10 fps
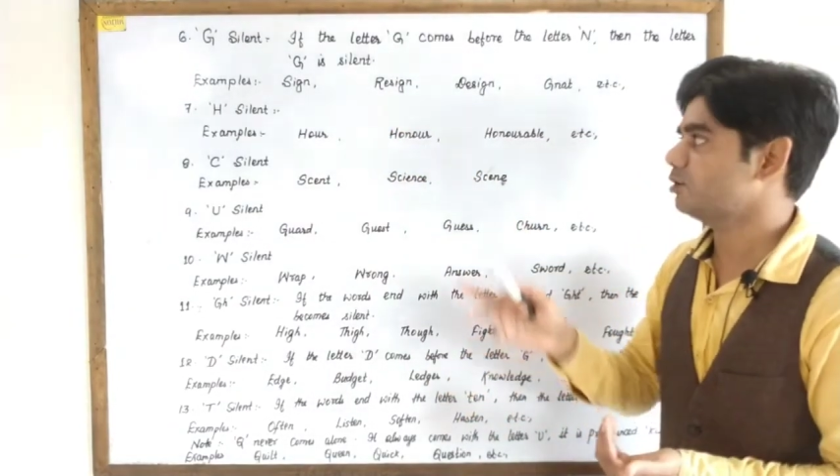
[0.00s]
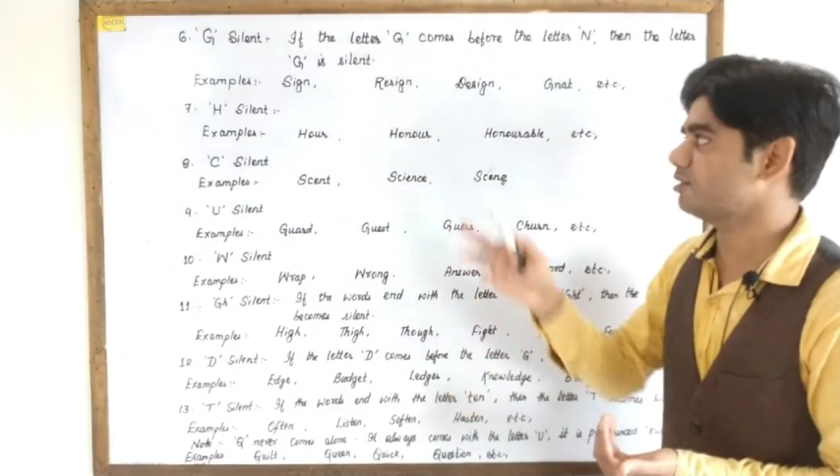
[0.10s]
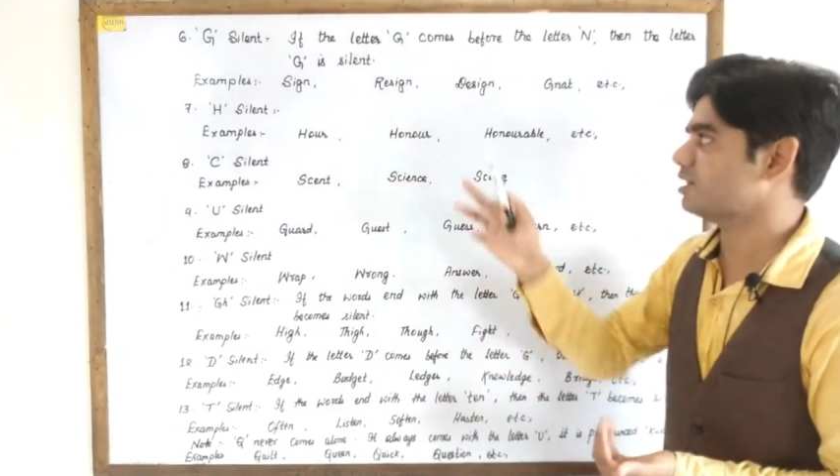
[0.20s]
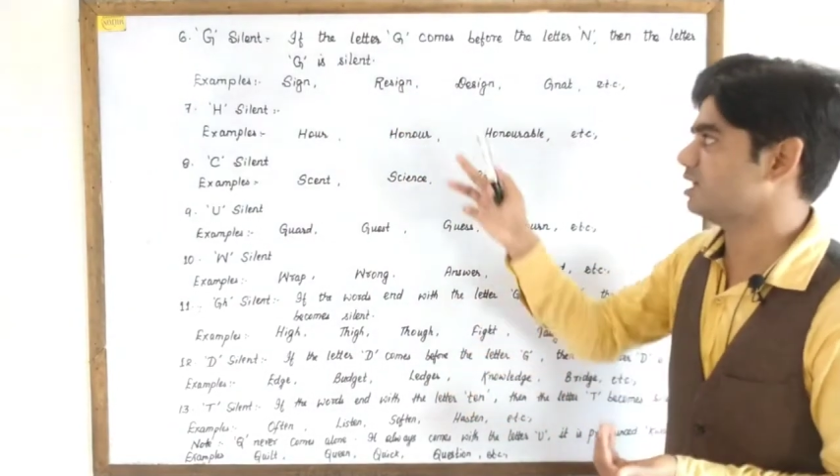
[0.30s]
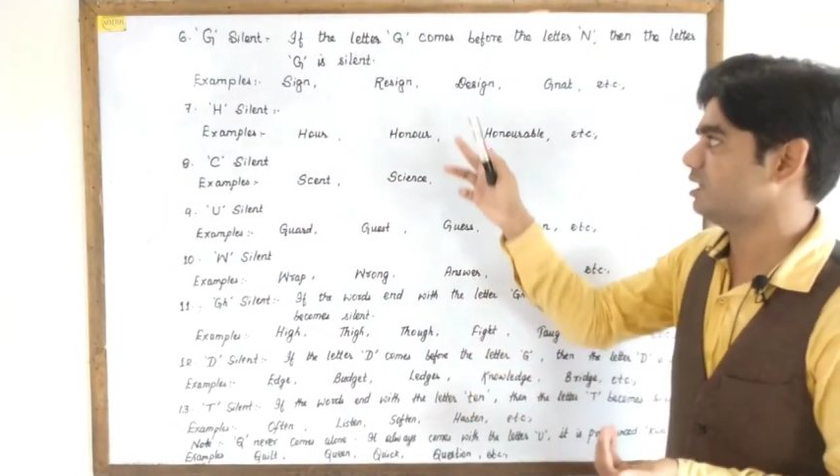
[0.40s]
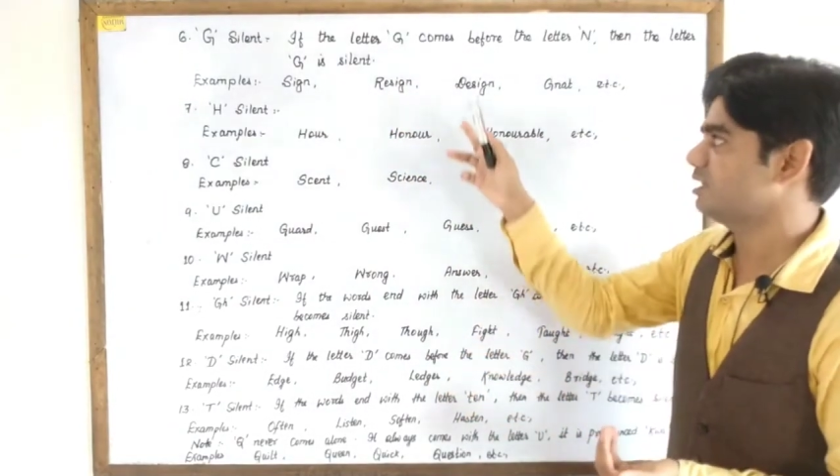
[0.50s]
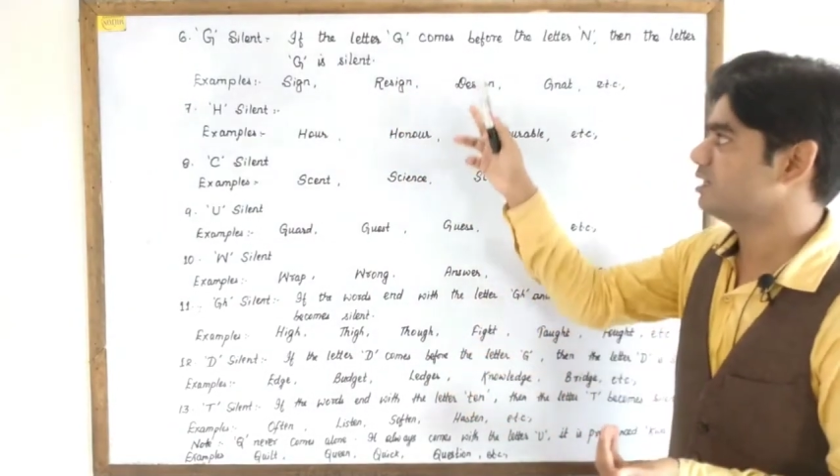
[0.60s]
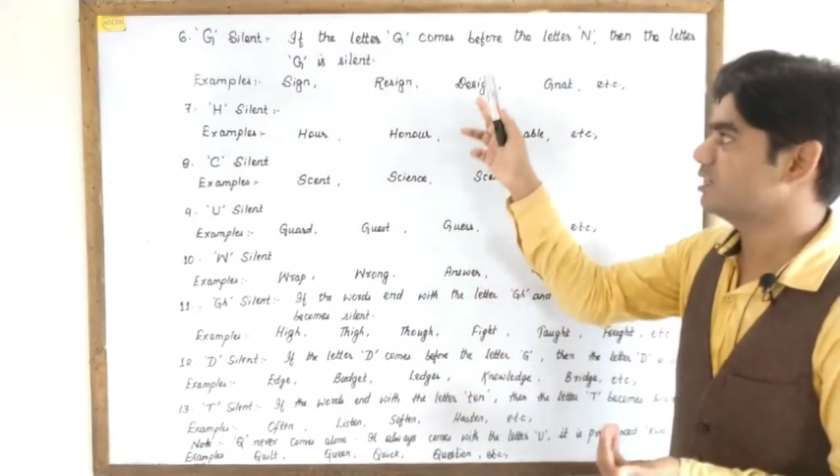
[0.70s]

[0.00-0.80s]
resign.